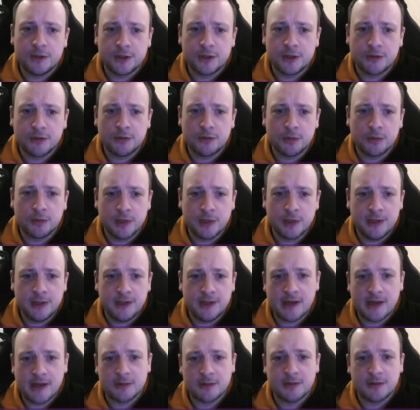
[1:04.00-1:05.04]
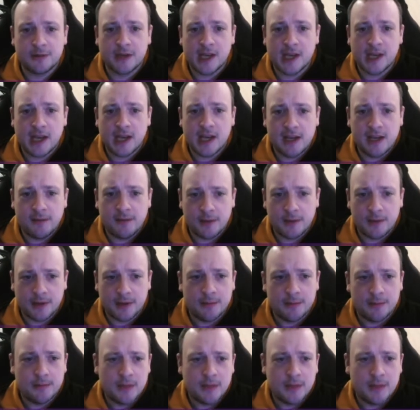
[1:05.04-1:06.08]
crawl in and out of a cave with
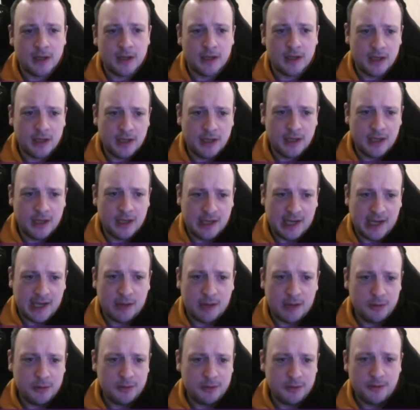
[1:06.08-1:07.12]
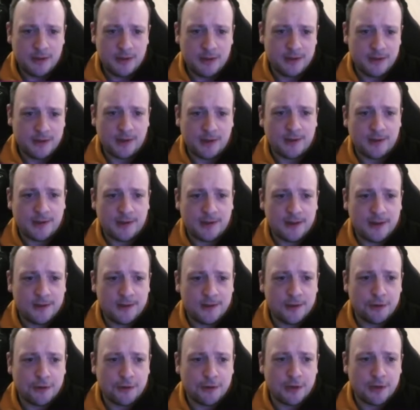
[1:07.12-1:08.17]
him. How would you advise other
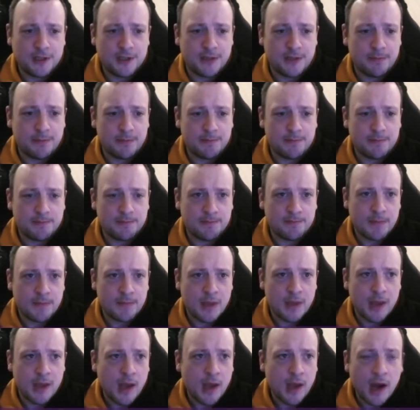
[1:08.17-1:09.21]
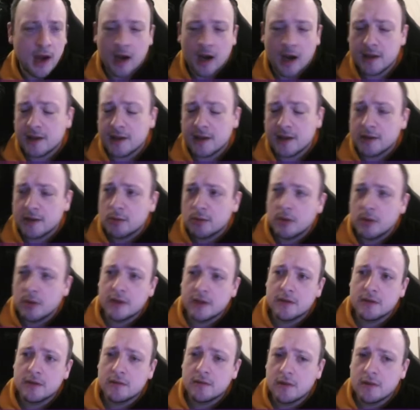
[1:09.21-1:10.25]
settlers to treat him? I think
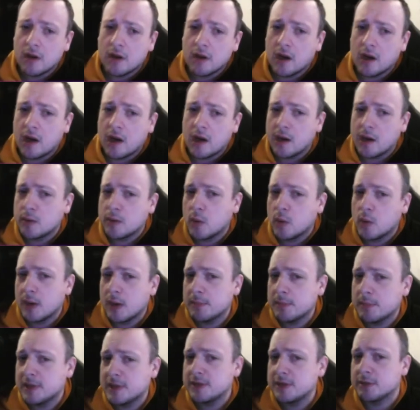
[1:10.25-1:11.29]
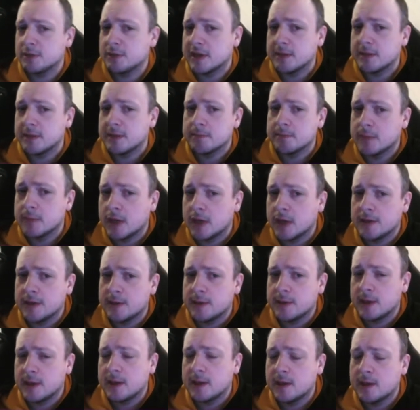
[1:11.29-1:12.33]
I'm quite pleased with that. I
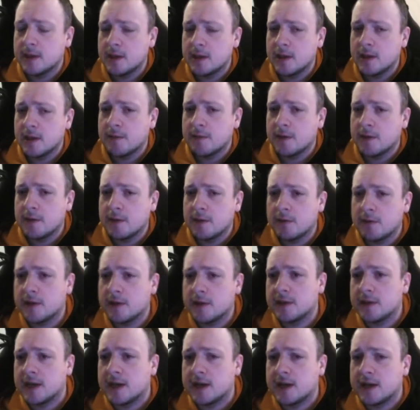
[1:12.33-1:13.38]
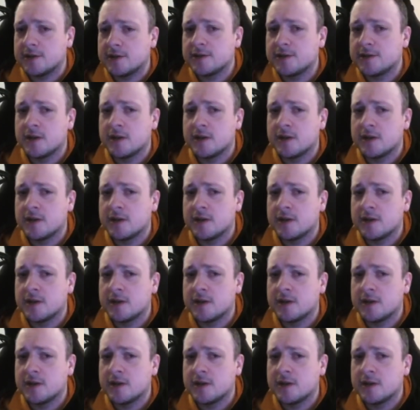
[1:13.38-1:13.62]
think if I read that,